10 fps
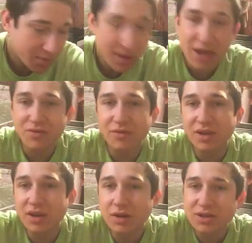But yeah, if you have
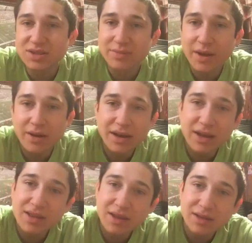any questions about
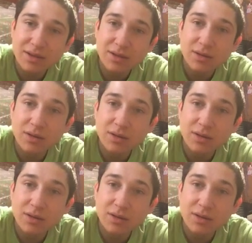anything that